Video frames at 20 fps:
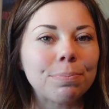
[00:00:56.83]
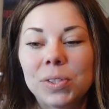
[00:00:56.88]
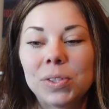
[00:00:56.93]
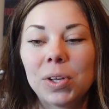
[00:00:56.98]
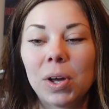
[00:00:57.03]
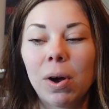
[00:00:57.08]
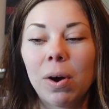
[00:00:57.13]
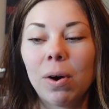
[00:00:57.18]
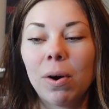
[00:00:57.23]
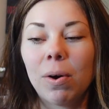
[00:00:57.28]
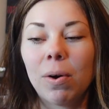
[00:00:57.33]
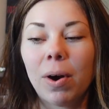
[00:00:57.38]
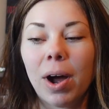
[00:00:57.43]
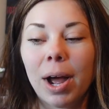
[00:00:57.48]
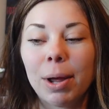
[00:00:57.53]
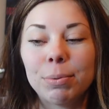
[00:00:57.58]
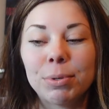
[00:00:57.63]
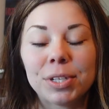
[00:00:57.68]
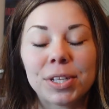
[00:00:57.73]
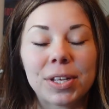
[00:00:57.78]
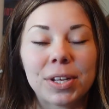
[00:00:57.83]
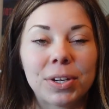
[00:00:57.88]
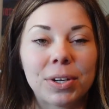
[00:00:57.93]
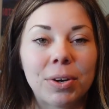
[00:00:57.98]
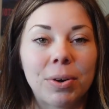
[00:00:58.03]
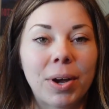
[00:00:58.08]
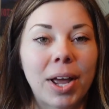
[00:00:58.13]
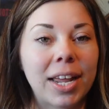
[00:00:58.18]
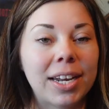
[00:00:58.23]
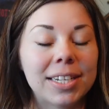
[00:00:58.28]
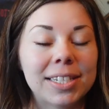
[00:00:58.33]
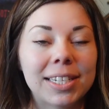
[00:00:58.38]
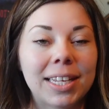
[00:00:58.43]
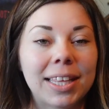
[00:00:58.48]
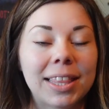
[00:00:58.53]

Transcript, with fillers: So I'm just going to go ahead and say